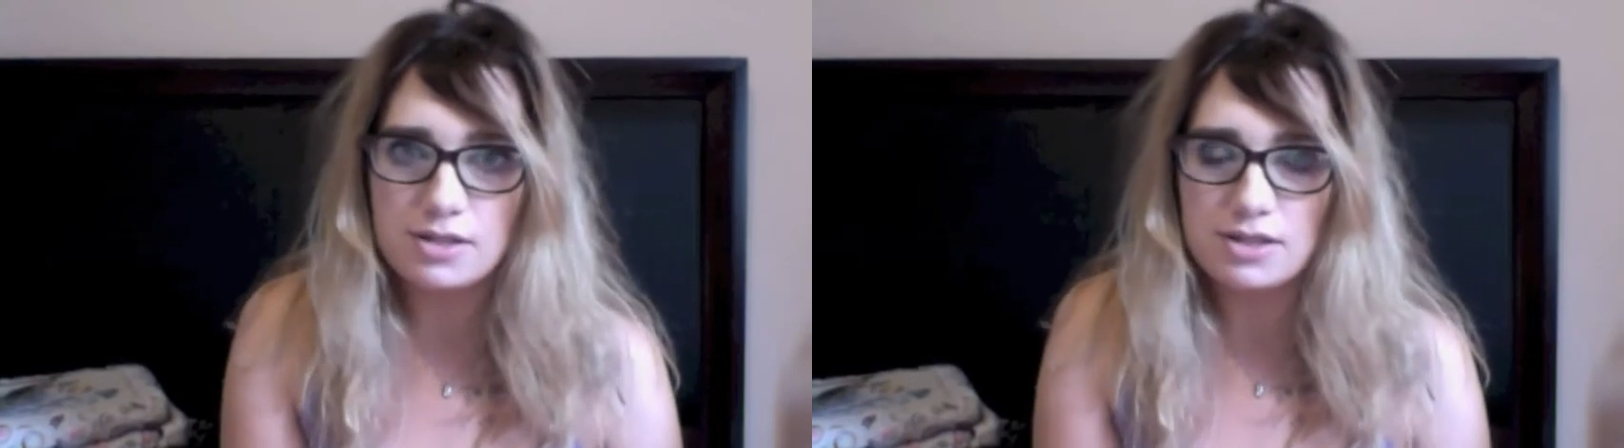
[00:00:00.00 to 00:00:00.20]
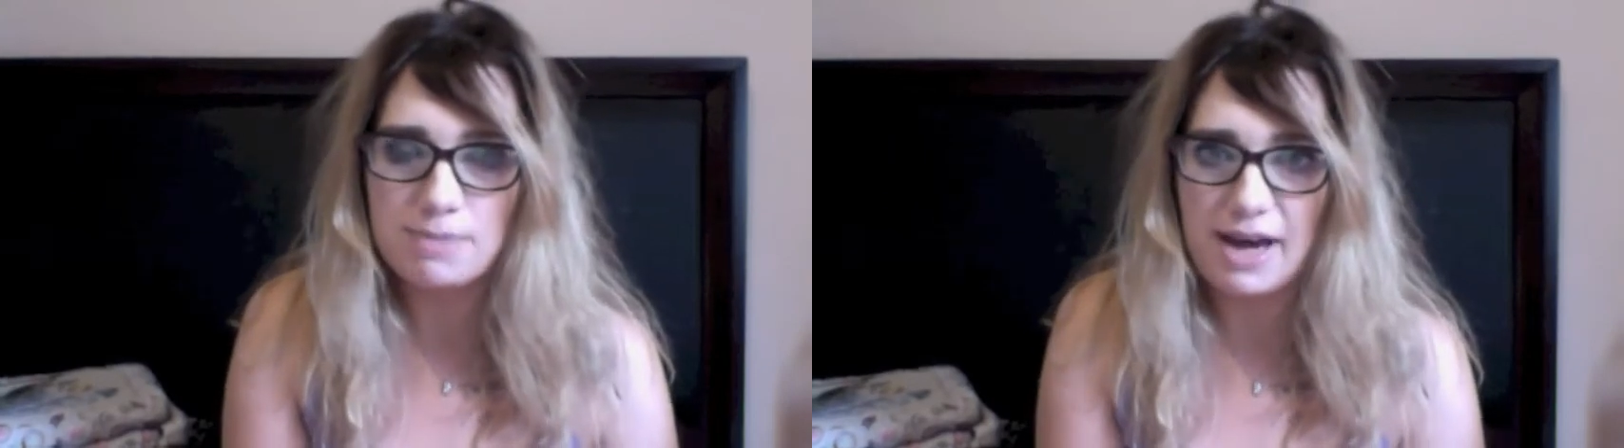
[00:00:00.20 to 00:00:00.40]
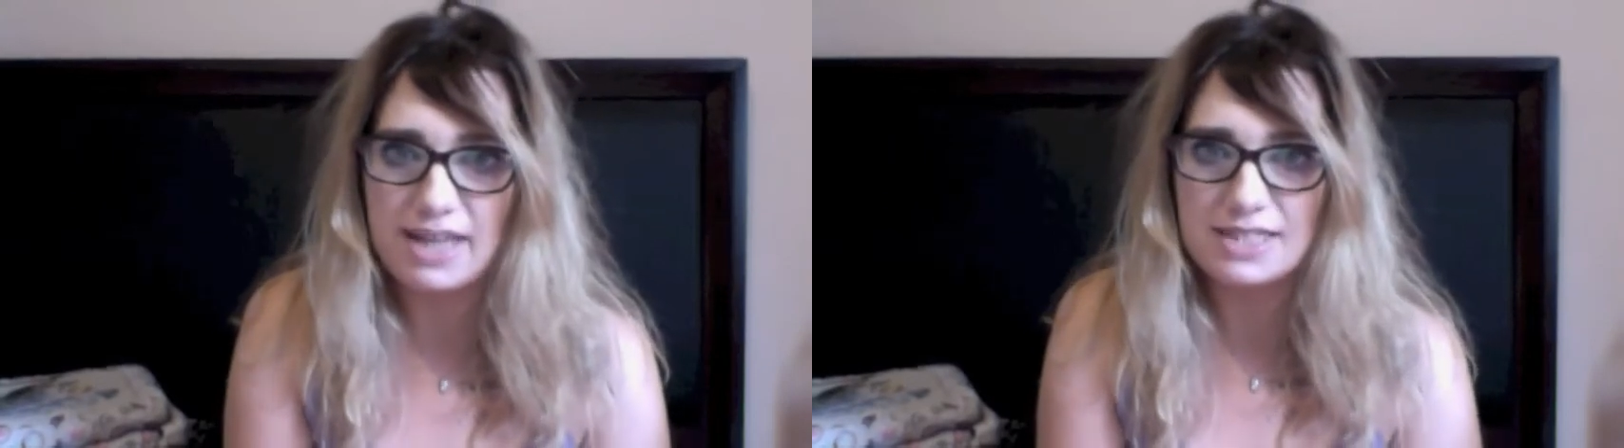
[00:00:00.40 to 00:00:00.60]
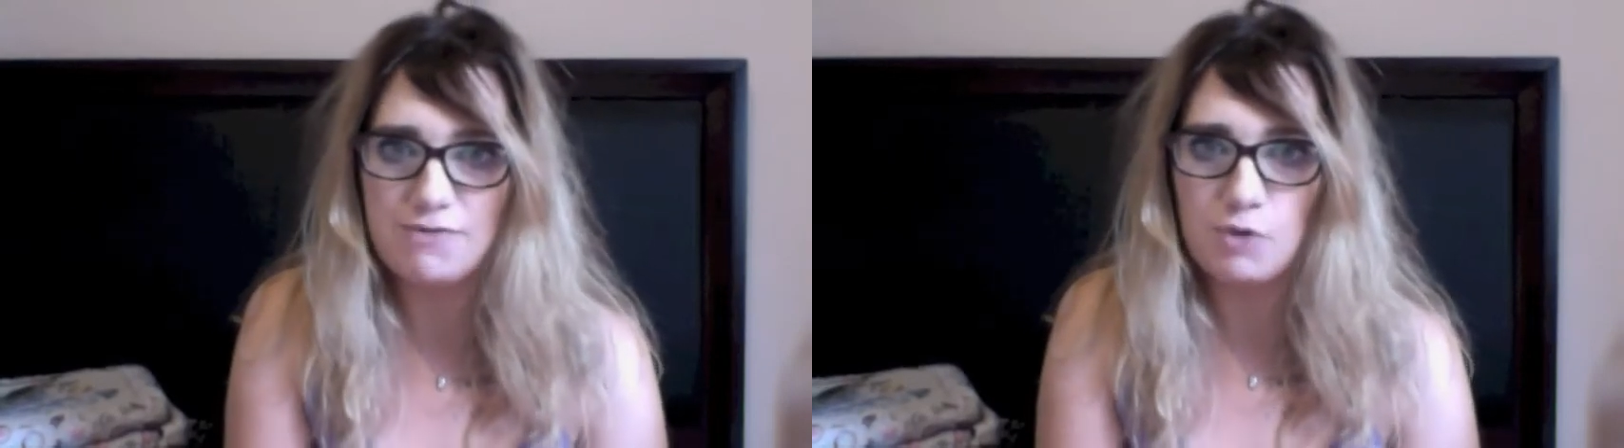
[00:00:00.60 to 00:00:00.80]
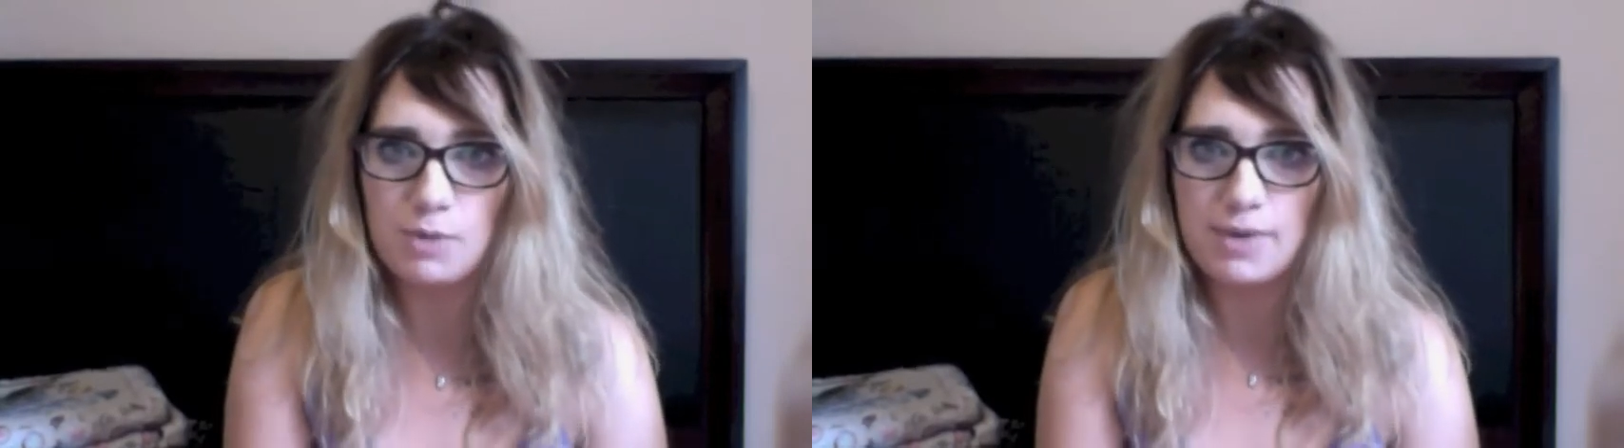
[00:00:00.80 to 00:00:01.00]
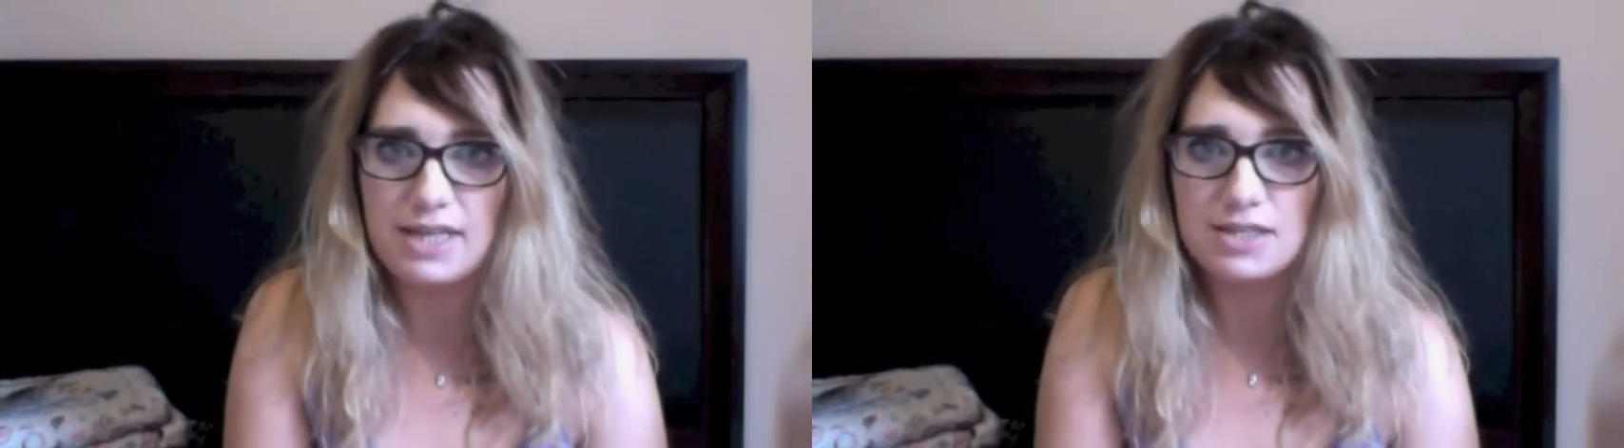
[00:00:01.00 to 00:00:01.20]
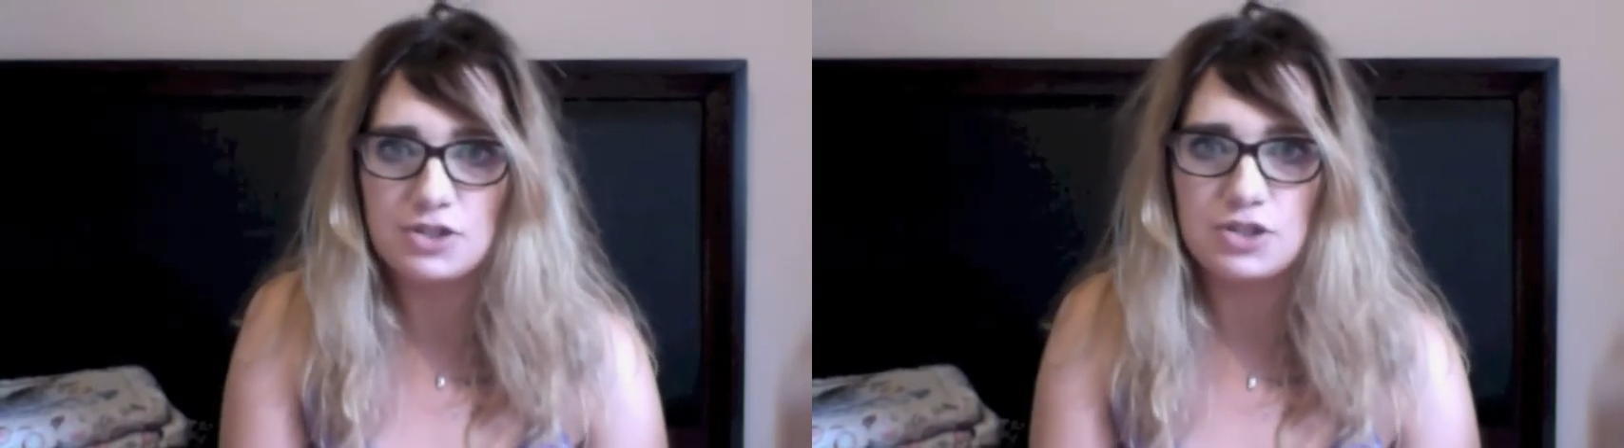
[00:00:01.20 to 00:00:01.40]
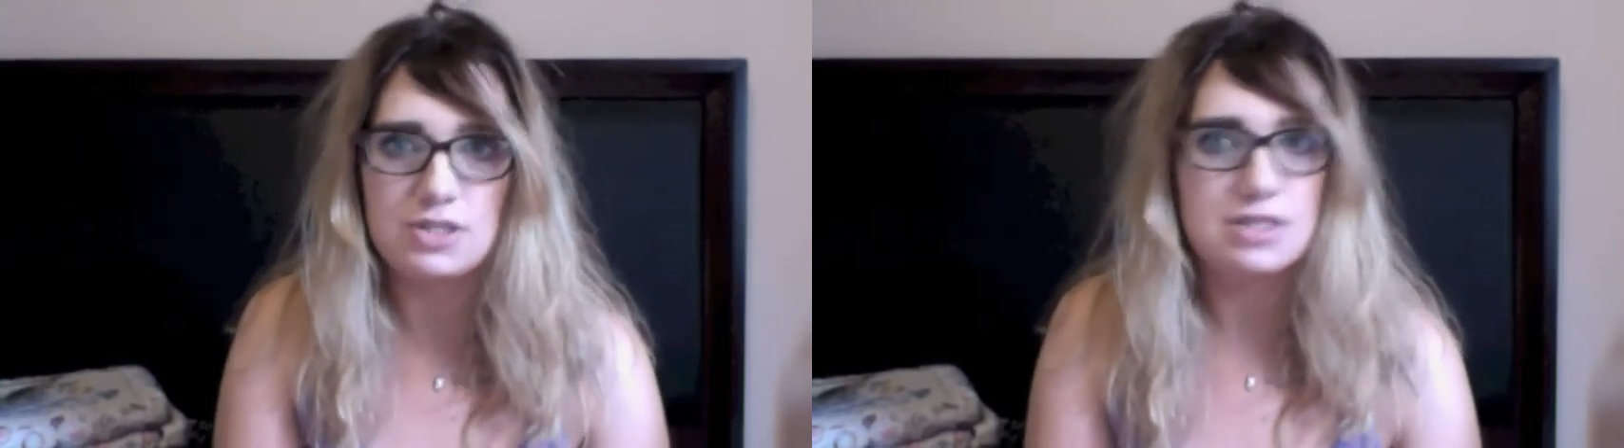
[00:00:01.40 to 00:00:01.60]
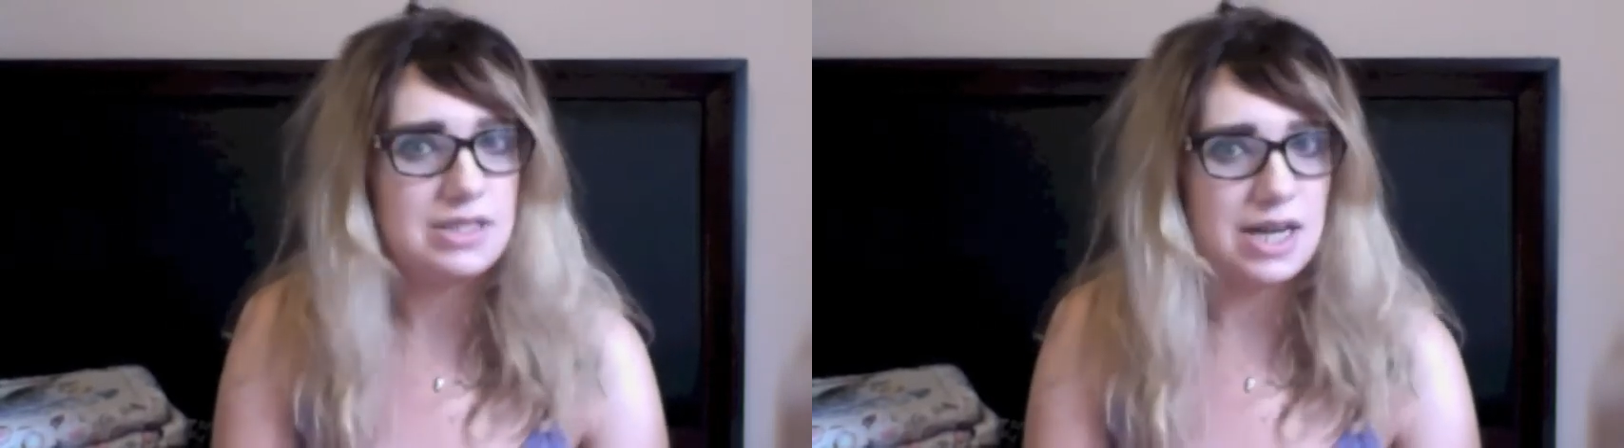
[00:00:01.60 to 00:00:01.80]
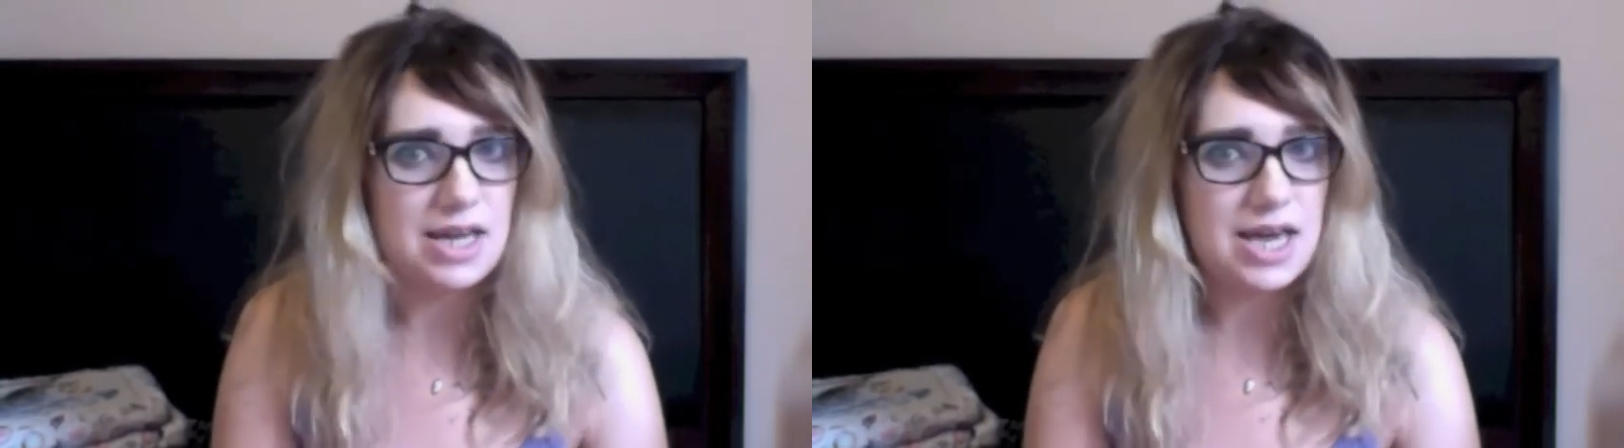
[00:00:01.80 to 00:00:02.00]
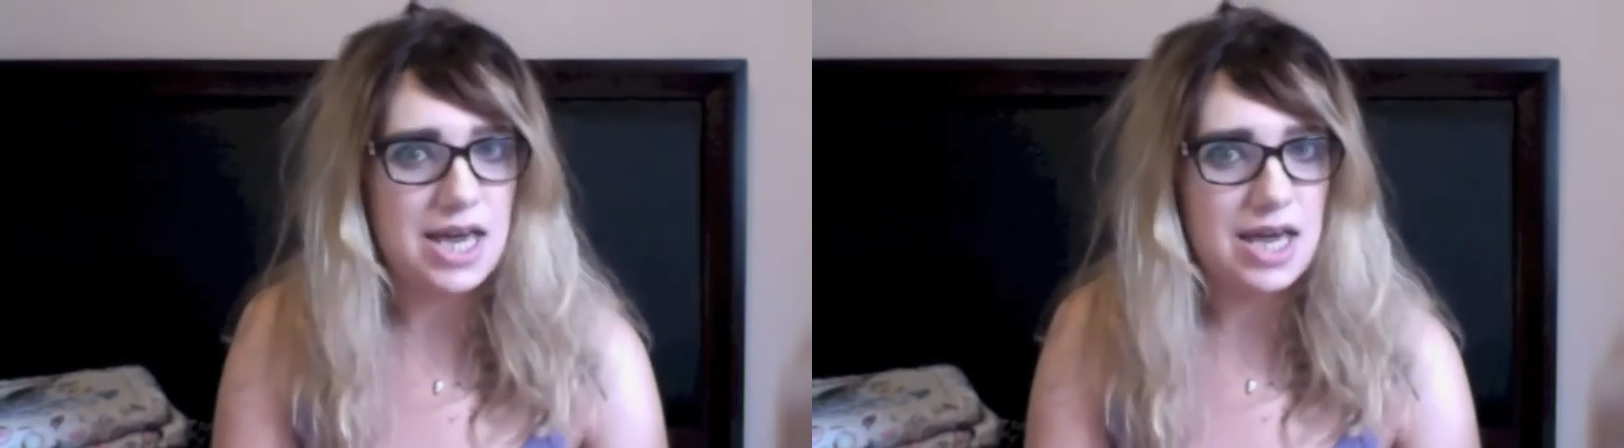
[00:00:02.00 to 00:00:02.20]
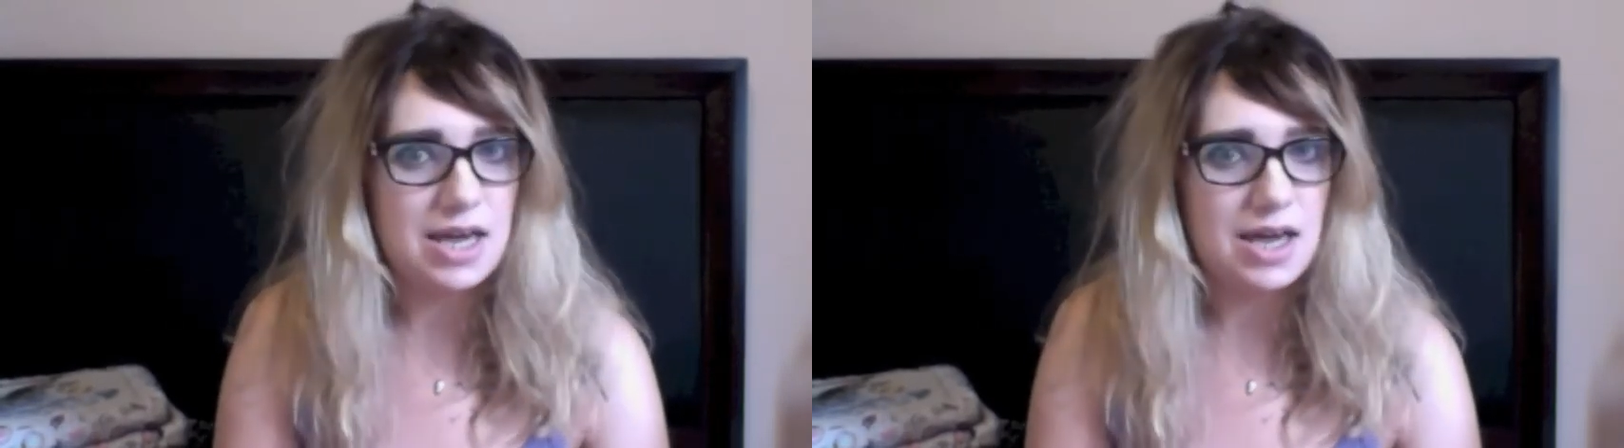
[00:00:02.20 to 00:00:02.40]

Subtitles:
the past 4 weeks, just studying.